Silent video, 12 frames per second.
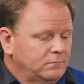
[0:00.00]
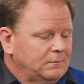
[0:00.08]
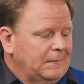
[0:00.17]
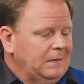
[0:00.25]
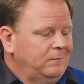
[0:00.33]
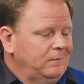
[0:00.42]

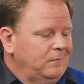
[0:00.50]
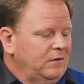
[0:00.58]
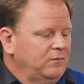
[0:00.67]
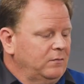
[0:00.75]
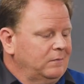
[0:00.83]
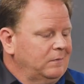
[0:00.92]
Yeah,
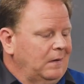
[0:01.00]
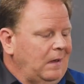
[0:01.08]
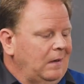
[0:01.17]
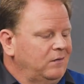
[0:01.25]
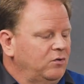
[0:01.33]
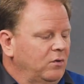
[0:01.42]
whether it's a
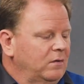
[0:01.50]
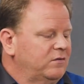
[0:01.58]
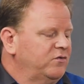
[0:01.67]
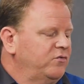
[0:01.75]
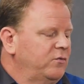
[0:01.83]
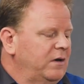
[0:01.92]
high torque
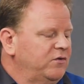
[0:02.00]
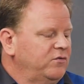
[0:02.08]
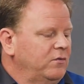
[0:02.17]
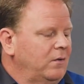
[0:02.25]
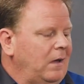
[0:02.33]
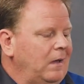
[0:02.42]

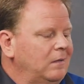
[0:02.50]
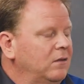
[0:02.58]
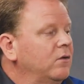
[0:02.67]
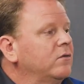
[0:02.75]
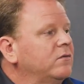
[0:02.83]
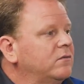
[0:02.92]
situation or a high
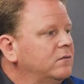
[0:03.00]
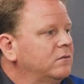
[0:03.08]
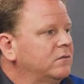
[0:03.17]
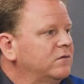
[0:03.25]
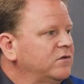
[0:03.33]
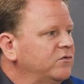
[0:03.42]
load
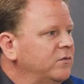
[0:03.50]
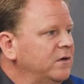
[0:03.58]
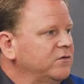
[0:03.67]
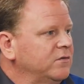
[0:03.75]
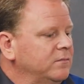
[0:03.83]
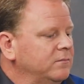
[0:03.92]

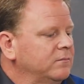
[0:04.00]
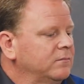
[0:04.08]
situation.